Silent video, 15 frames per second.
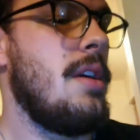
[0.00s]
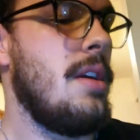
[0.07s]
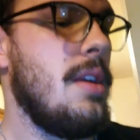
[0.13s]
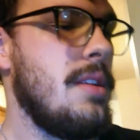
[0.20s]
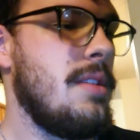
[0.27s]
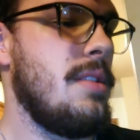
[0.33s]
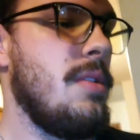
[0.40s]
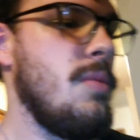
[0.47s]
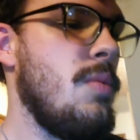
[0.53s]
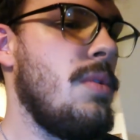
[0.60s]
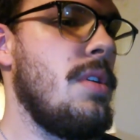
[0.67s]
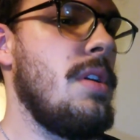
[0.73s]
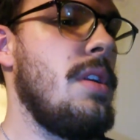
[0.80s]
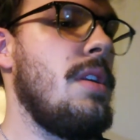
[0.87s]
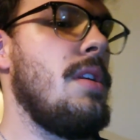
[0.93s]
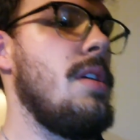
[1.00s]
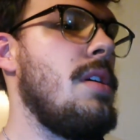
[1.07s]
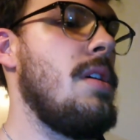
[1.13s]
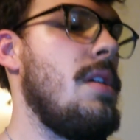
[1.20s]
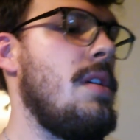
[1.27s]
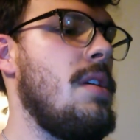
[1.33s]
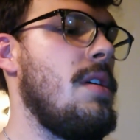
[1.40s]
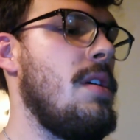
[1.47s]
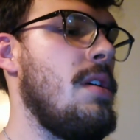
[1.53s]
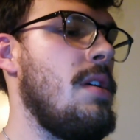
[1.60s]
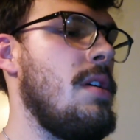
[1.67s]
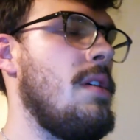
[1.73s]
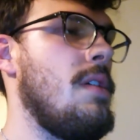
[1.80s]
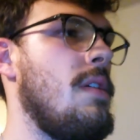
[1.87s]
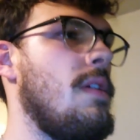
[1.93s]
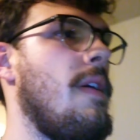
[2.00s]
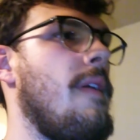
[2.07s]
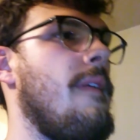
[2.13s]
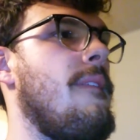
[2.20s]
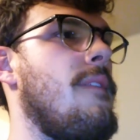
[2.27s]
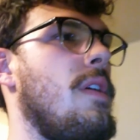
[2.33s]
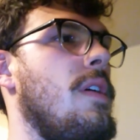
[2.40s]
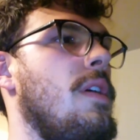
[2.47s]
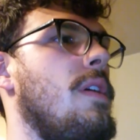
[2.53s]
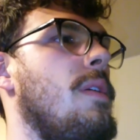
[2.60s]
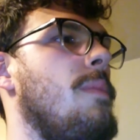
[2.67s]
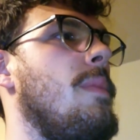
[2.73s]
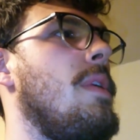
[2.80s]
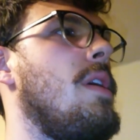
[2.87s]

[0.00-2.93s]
It's the one from